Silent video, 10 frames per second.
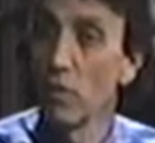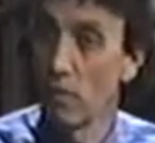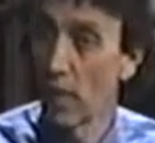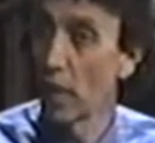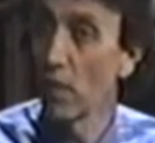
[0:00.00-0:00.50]
You
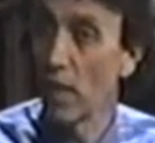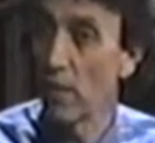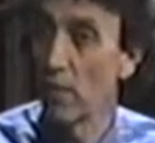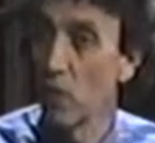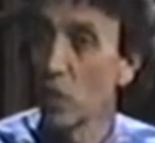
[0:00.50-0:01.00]
find out
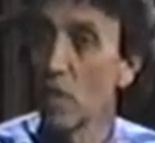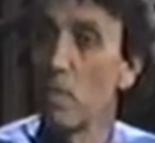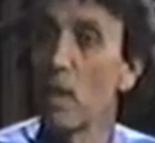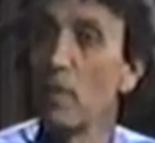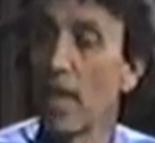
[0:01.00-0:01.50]
that first, and
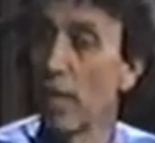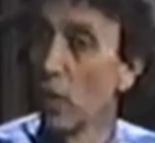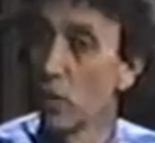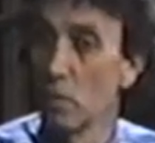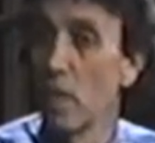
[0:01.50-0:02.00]
maybe that
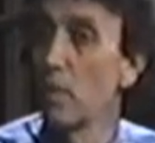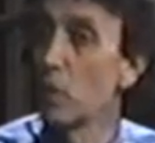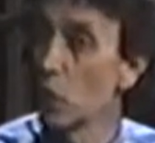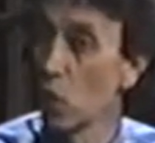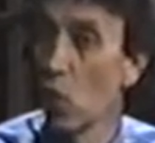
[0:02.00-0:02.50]
illness maybe will
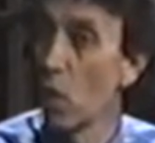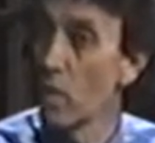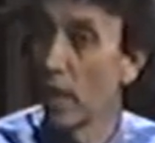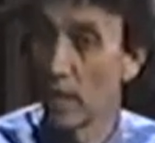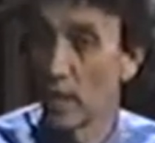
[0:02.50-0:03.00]
just go away
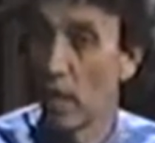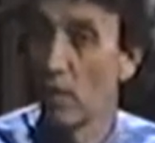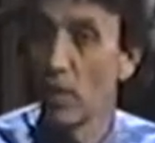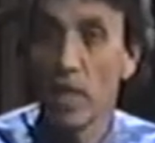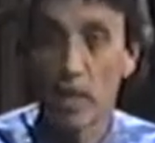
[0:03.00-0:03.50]
by
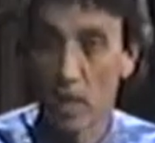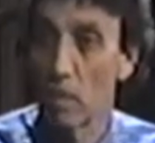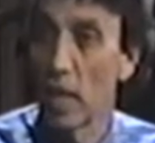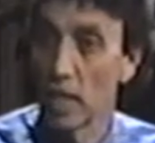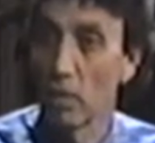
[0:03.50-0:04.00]
itself? Is that
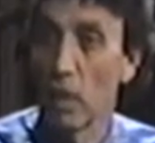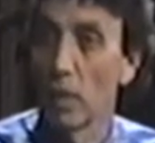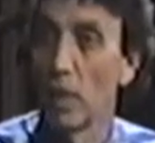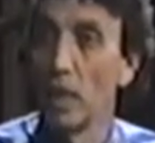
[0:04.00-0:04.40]
possible? Or?